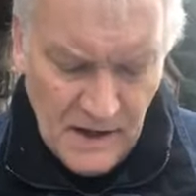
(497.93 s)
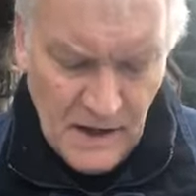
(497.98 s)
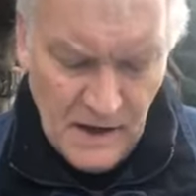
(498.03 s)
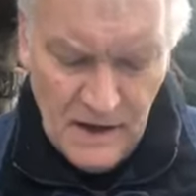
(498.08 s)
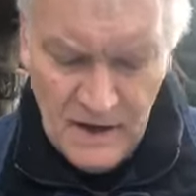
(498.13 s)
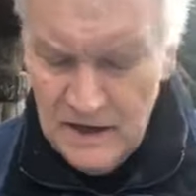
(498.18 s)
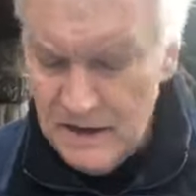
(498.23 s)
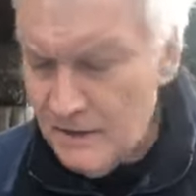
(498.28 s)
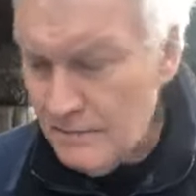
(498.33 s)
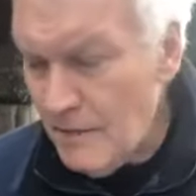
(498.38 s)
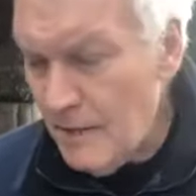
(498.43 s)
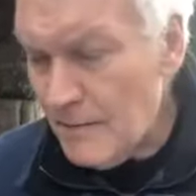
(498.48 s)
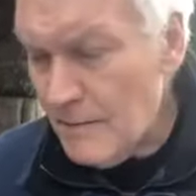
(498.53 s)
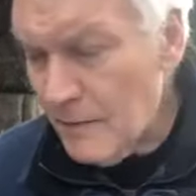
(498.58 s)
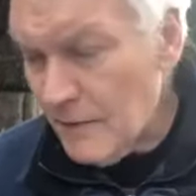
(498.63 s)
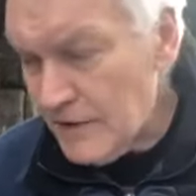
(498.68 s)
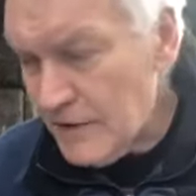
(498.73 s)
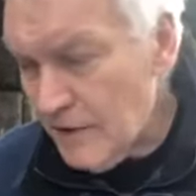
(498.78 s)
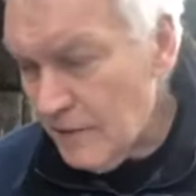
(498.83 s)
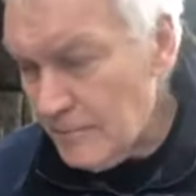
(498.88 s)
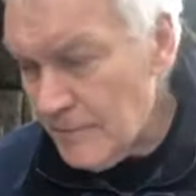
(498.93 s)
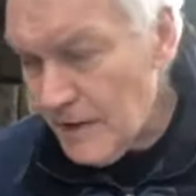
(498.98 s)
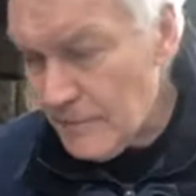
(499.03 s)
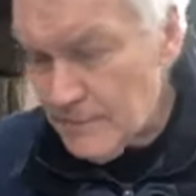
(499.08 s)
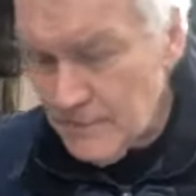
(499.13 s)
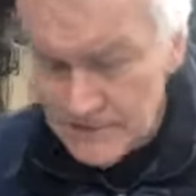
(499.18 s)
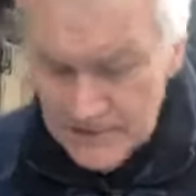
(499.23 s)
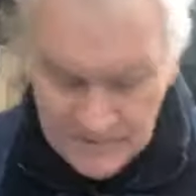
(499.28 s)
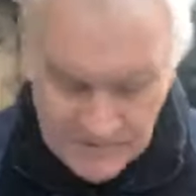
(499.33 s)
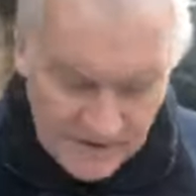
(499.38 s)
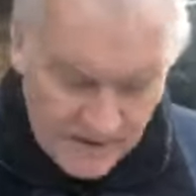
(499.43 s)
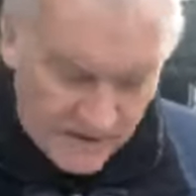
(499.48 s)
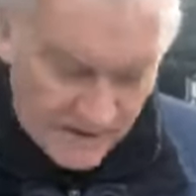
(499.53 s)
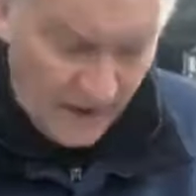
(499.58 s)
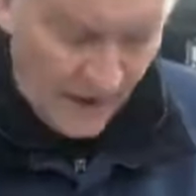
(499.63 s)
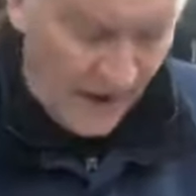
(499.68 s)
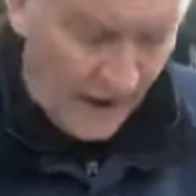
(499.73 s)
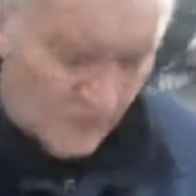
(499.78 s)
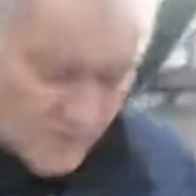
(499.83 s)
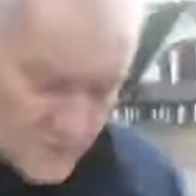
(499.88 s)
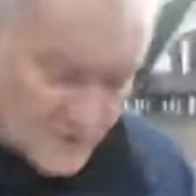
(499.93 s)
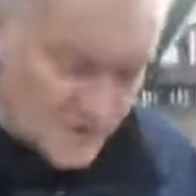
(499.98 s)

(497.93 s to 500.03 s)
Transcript: Remember, we've got people living in houses